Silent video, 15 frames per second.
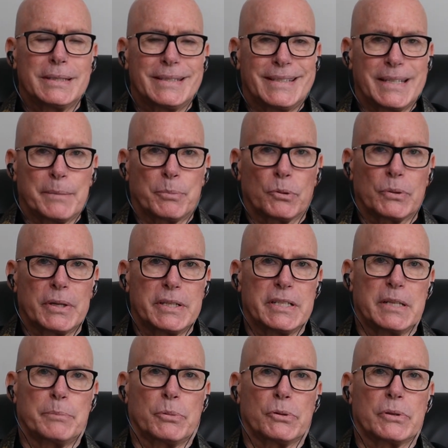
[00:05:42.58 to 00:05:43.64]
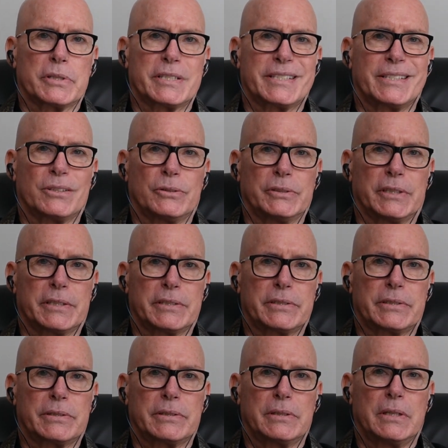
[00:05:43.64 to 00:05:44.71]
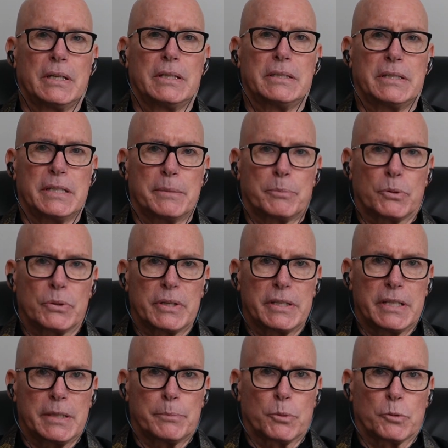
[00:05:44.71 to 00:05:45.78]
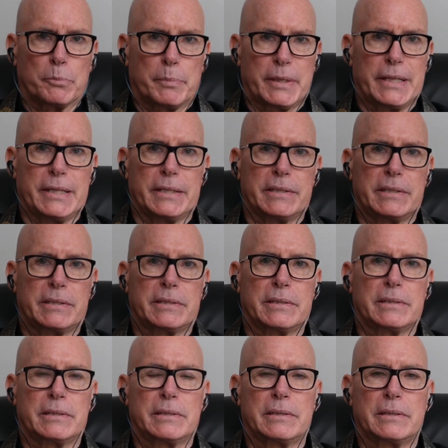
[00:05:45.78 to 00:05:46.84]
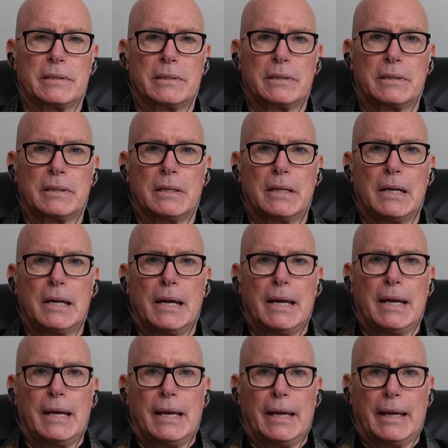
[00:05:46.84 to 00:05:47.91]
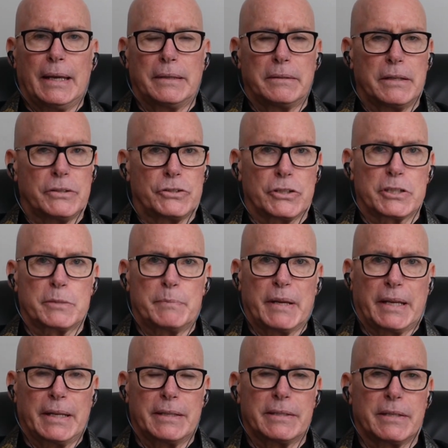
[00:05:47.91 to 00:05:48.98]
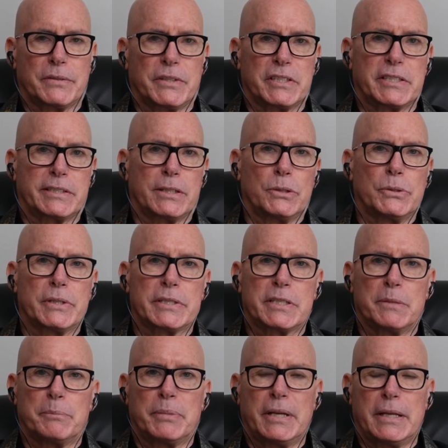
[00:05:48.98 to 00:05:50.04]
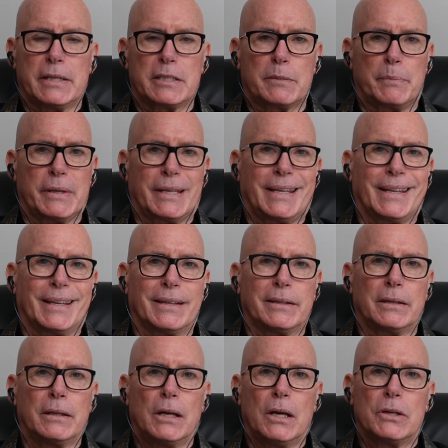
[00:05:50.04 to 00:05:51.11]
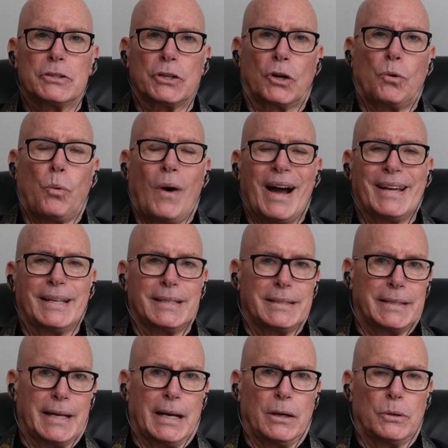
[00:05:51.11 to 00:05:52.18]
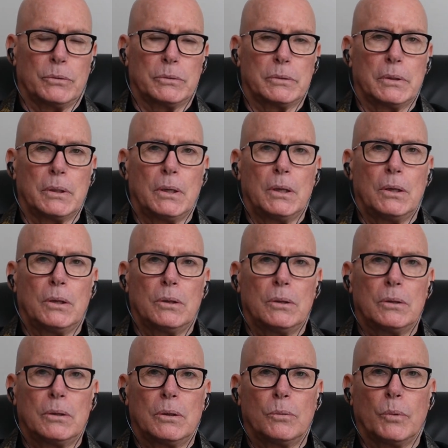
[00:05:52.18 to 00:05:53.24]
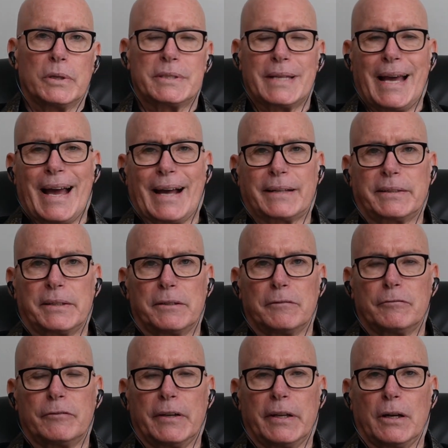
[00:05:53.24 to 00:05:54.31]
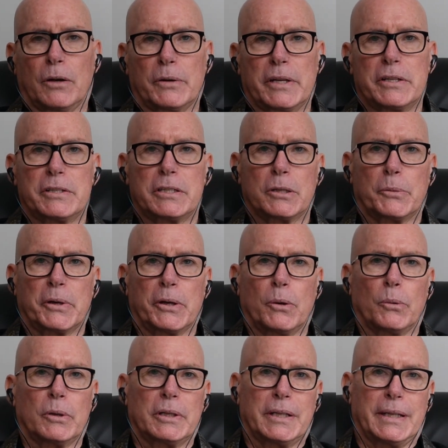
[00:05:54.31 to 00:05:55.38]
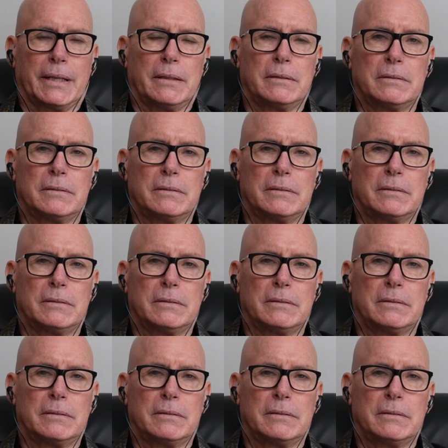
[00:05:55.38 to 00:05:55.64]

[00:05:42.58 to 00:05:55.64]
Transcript: deeper and deeper stillness, deeper and deeper peace. And it just begins that the stillness and peace begin to quiet down what's active in our interiority.